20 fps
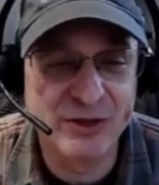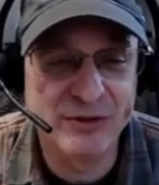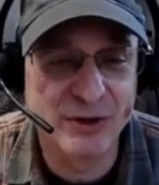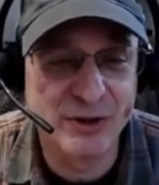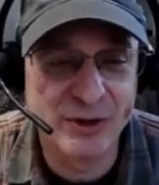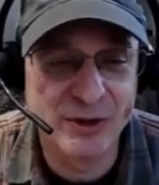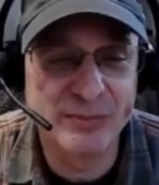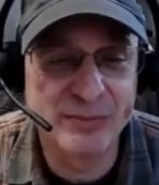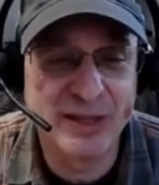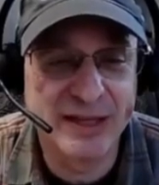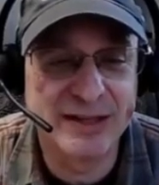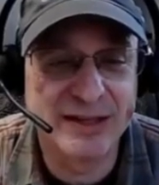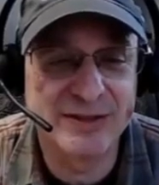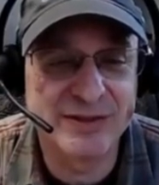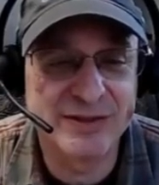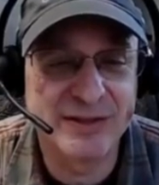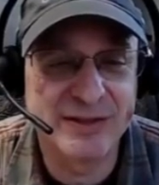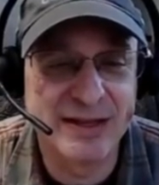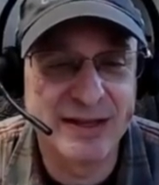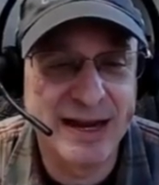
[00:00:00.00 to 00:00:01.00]
on growing
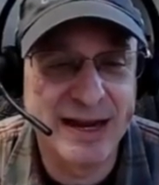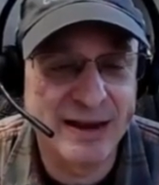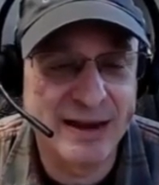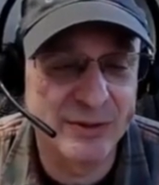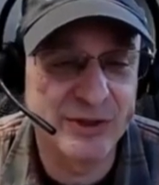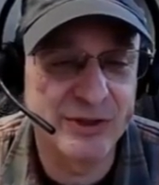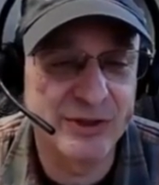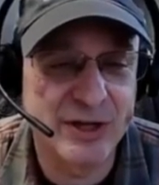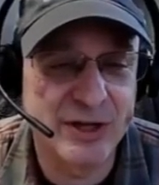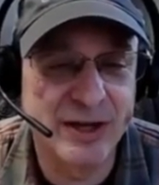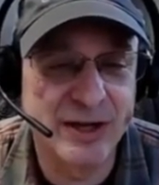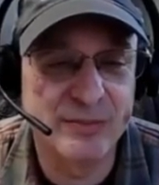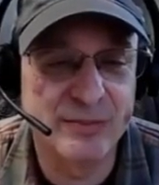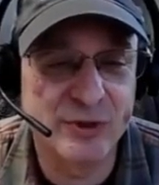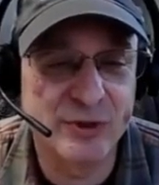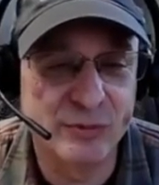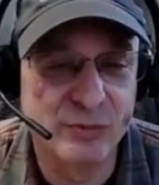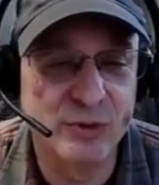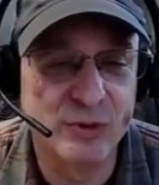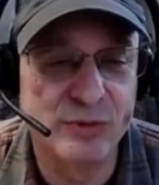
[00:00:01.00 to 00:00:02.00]
plants, and now it's time
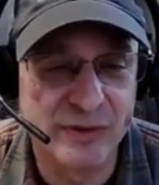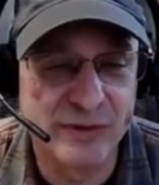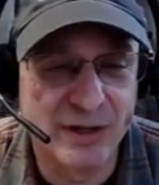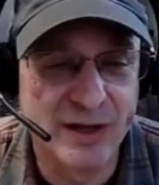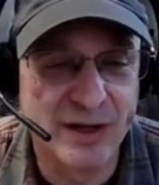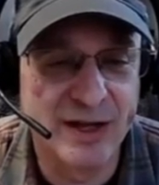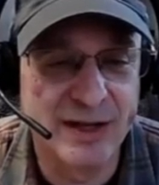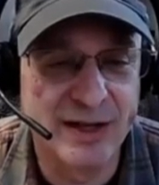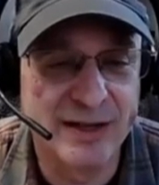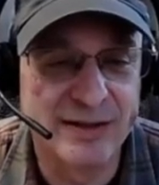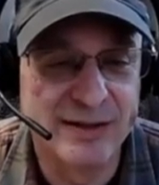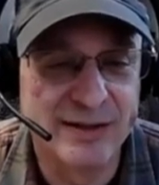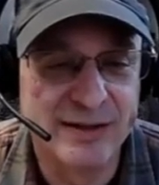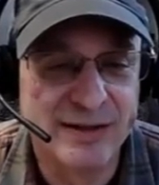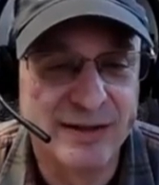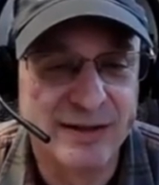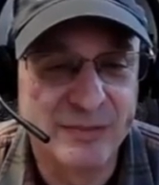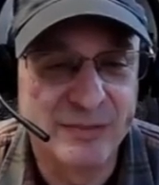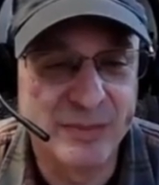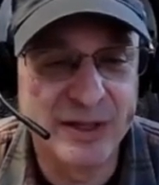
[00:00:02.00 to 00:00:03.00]
to move on
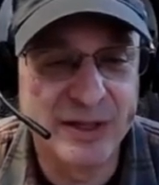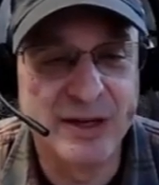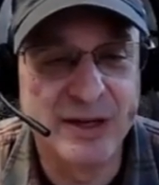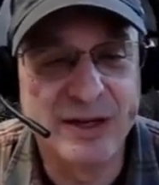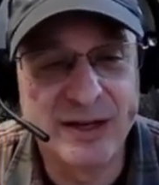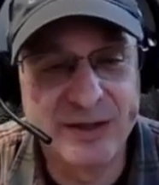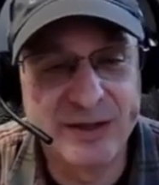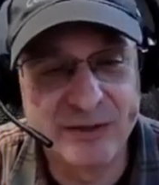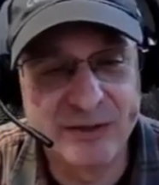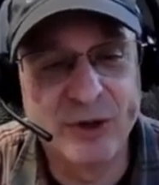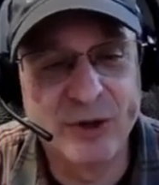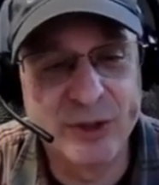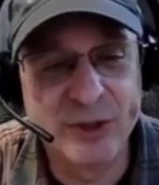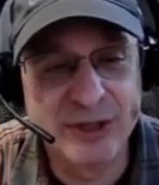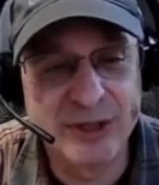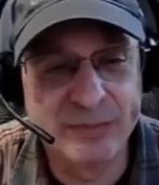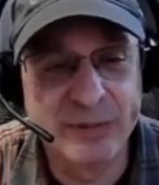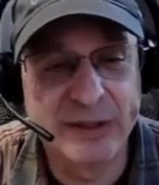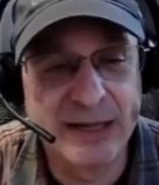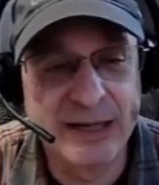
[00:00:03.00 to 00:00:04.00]
beyond
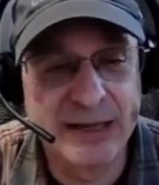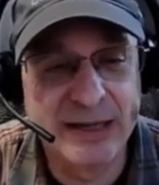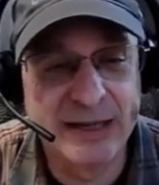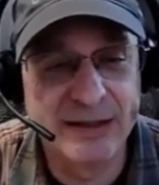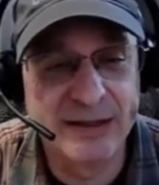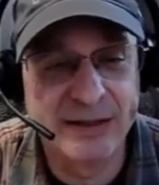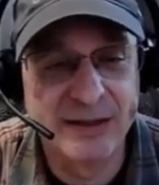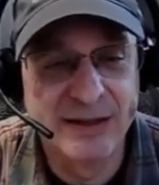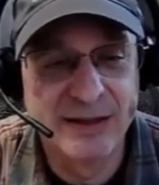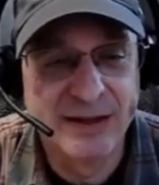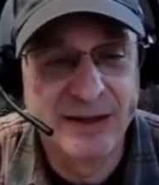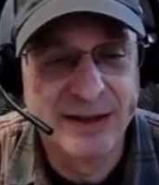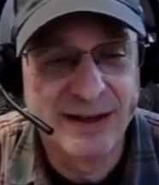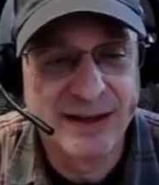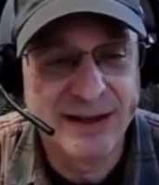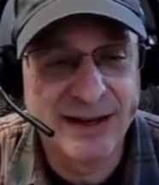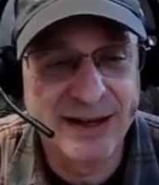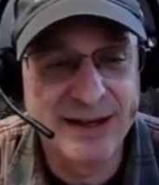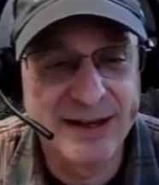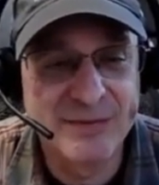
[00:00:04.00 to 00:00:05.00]
growing the plant
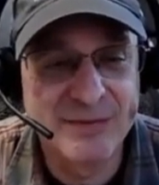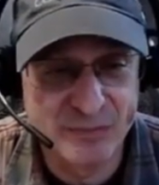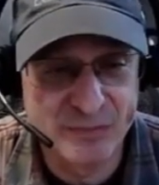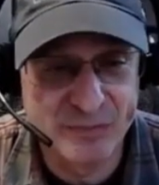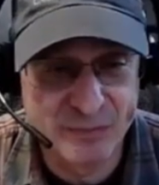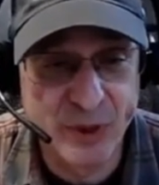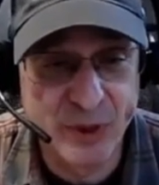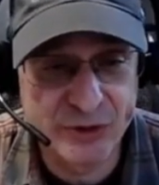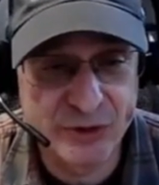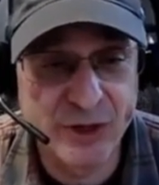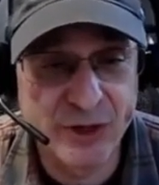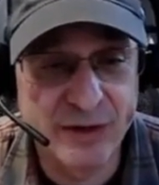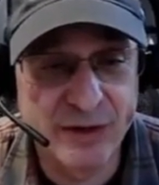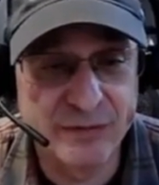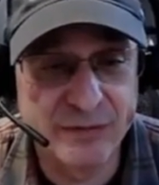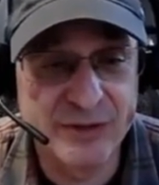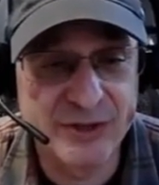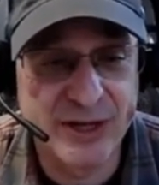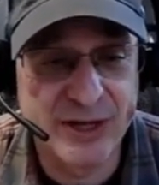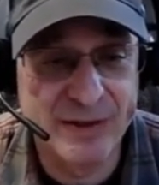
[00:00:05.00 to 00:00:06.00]
and post
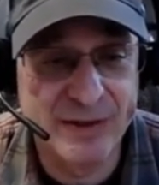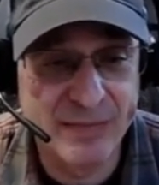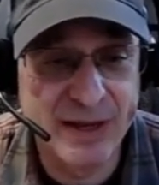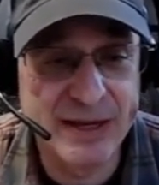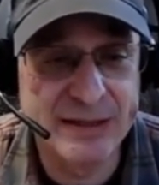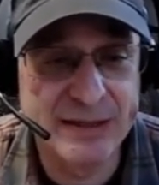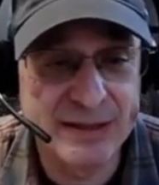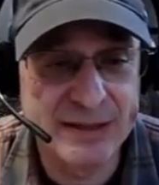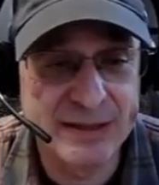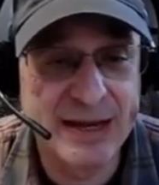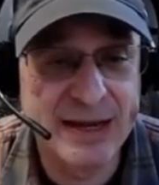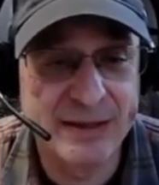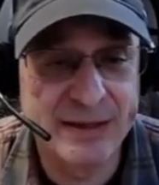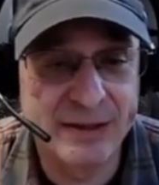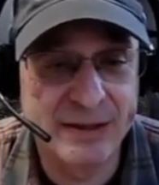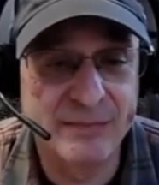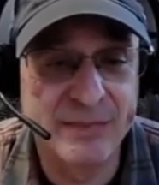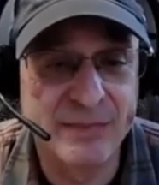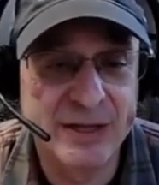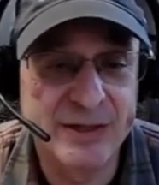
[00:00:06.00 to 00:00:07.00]
harvest and making
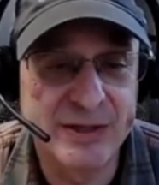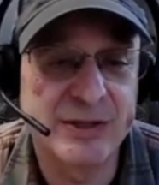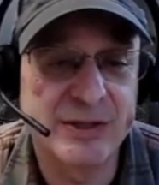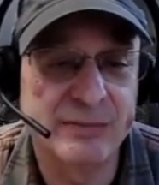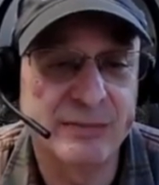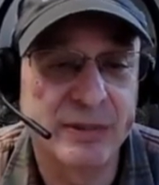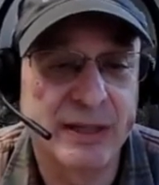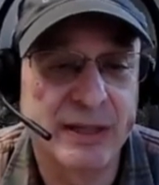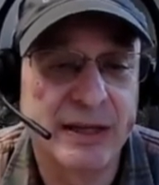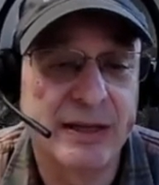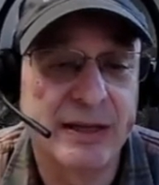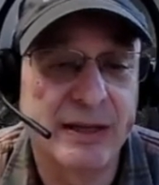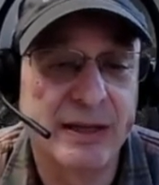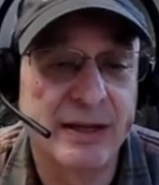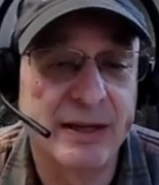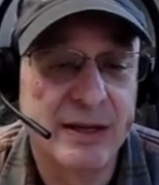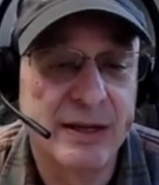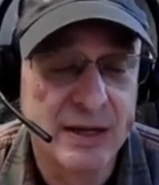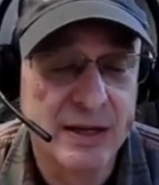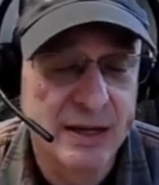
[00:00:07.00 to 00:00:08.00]
that amazing plant.
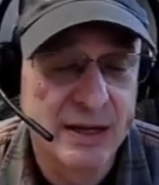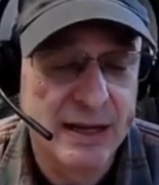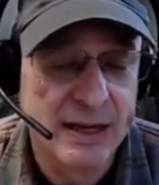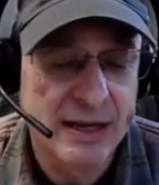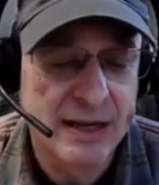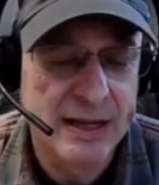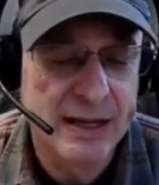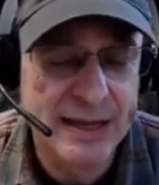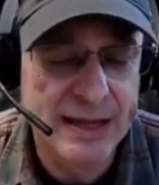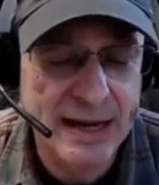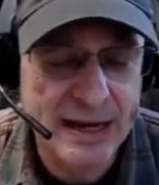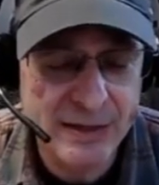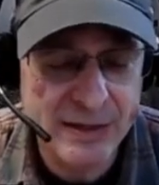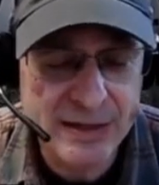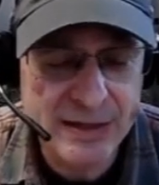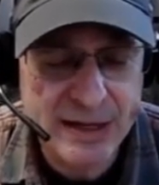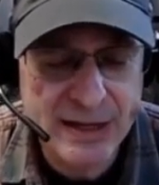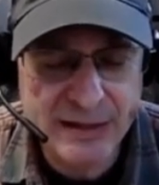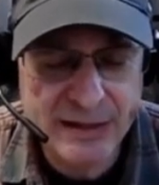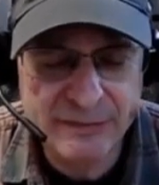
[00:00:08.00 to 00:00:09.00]
And now
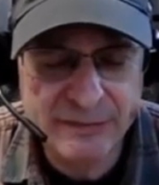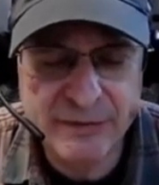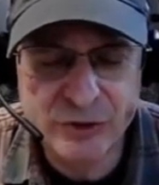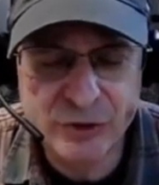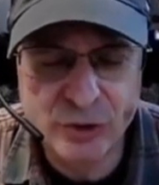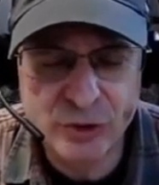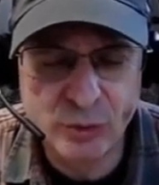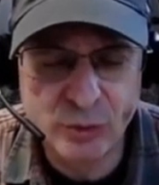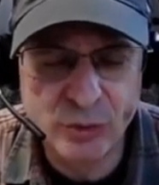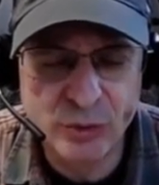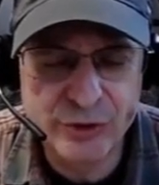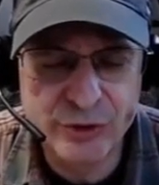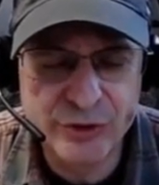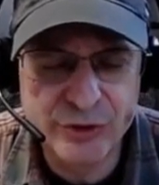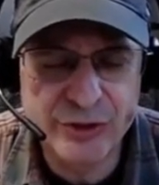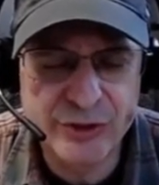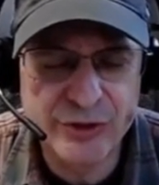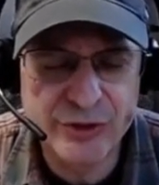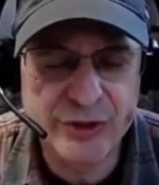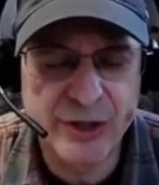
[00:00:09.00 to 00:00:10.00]
you have the
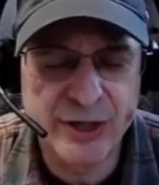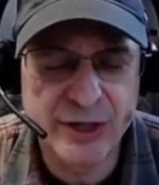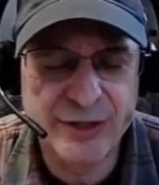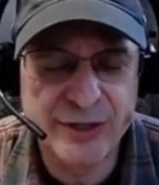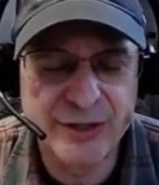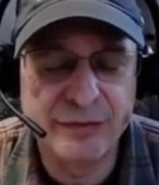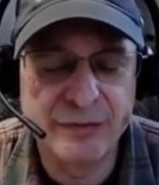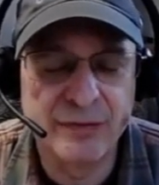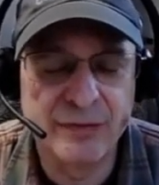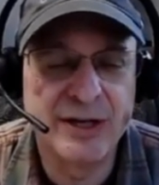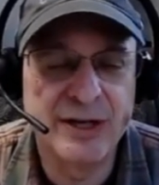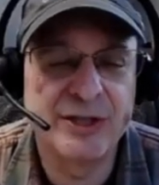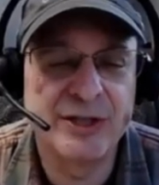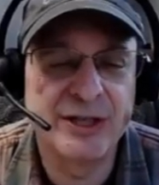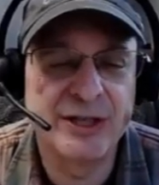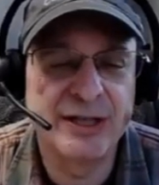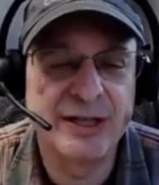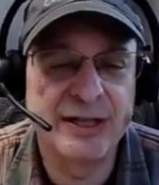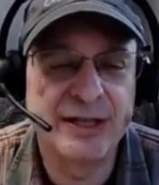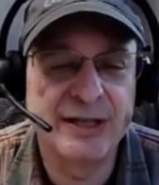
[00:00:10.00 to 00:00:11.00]
tools to start
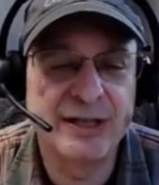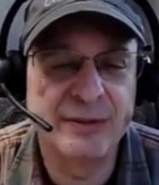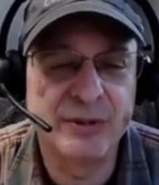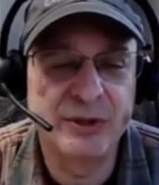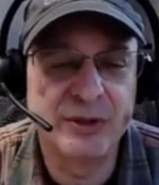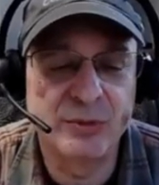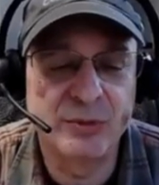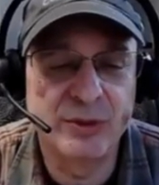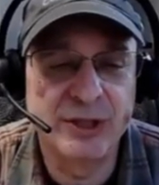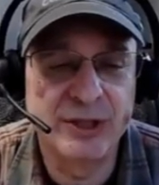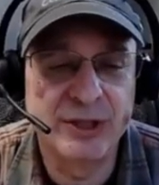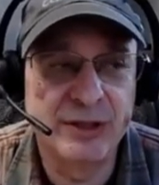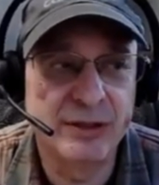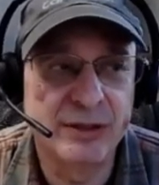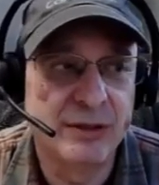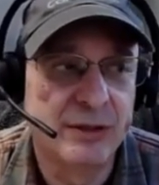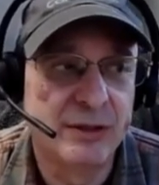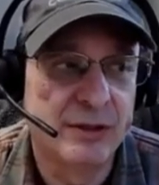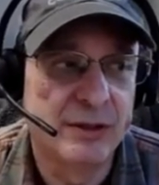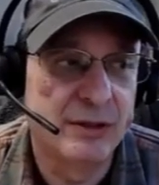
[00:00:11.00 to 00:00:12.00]
differentiating
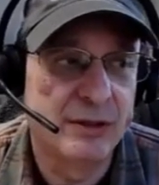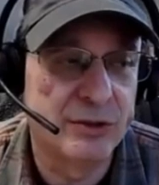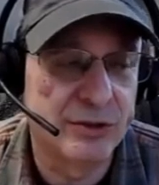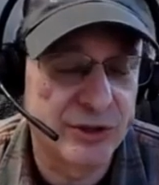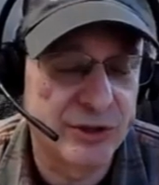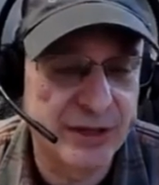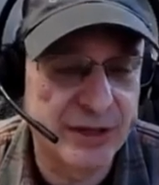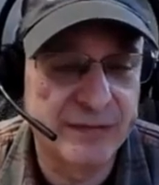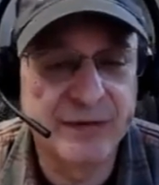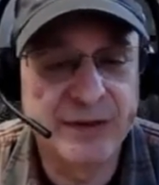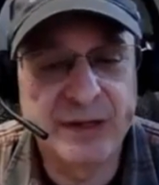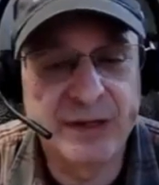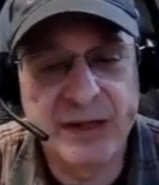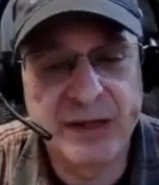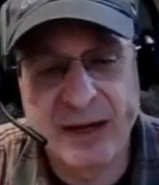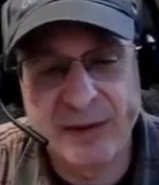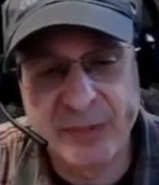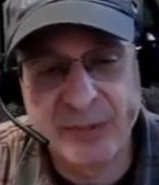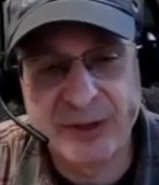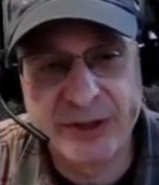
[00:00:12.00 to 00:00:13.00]
between yourself and the
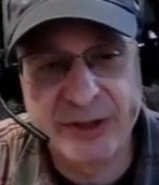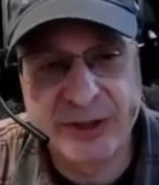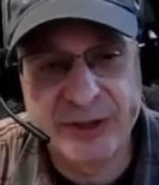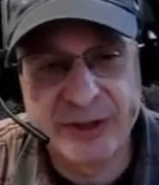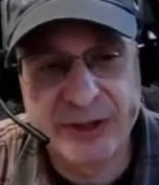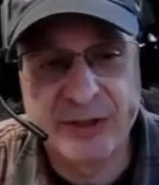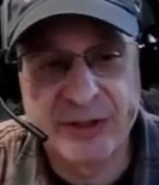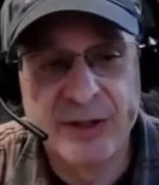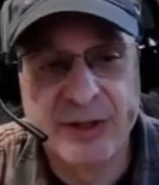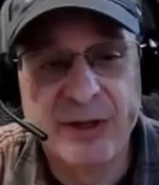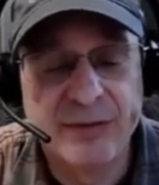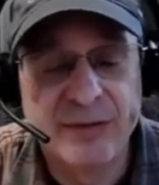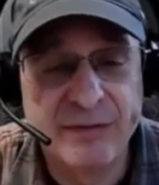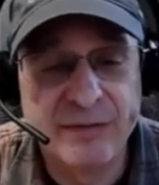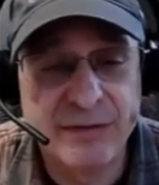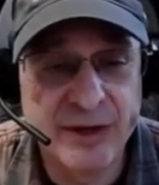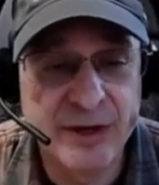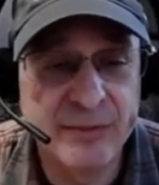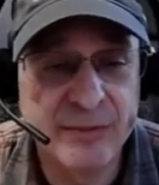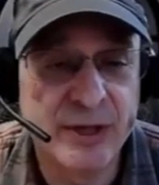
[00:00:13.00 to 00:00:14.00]
competition,
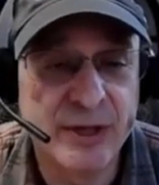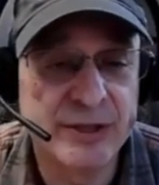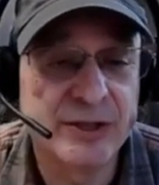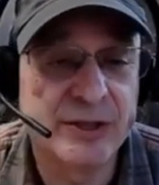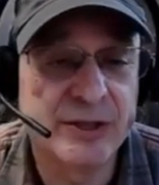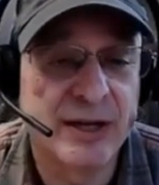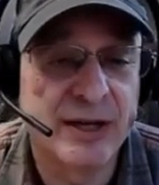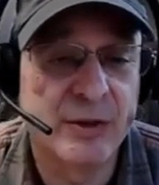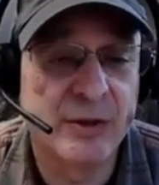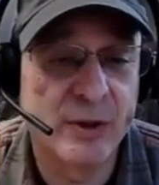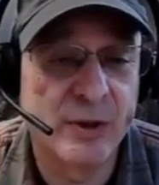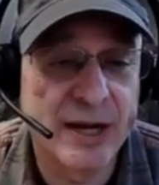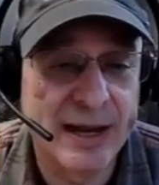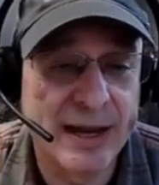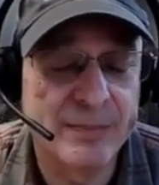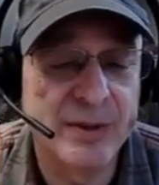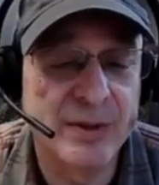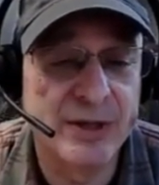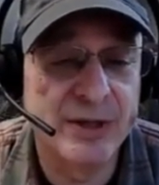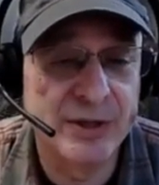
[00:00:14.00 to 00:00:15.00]
very much like what
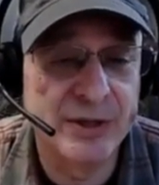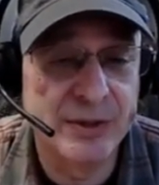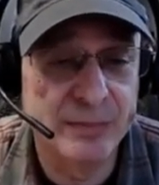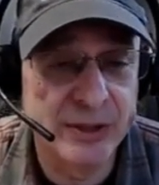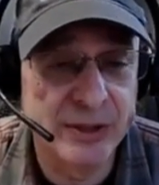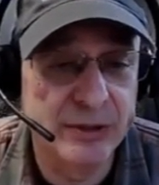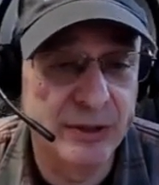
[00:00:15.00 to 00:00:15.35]
happened in the